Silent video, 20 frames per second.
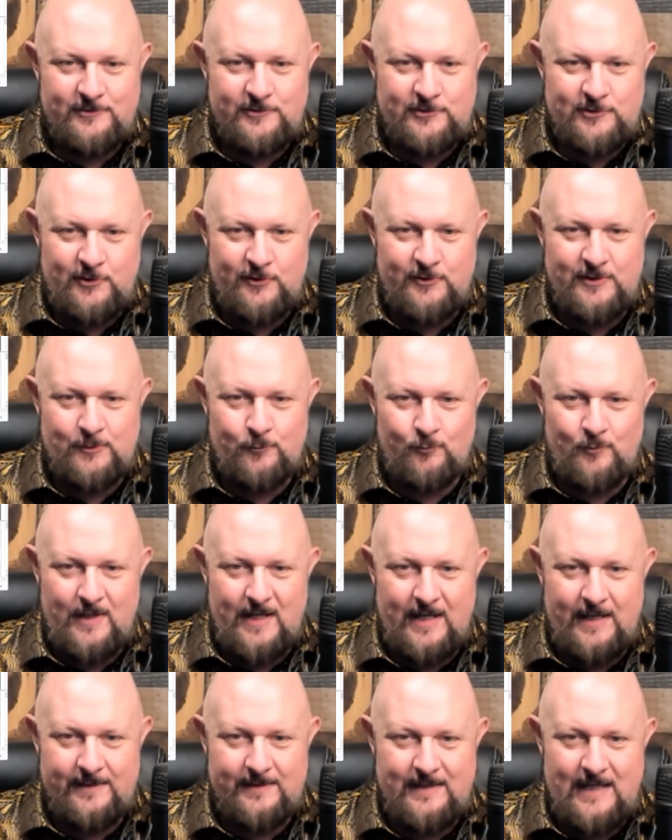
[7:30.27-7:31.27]
turning
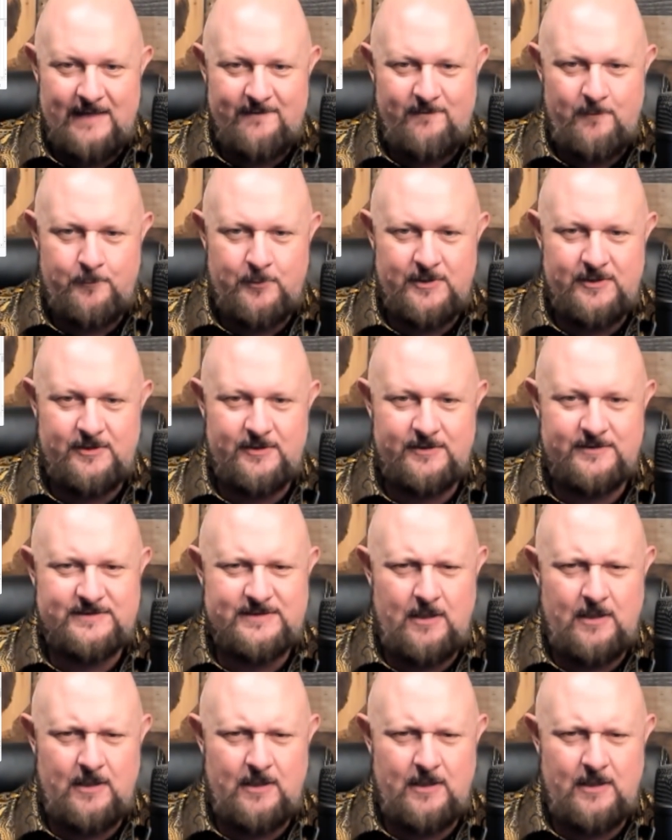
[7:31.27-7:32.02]
red, and I have a pretty good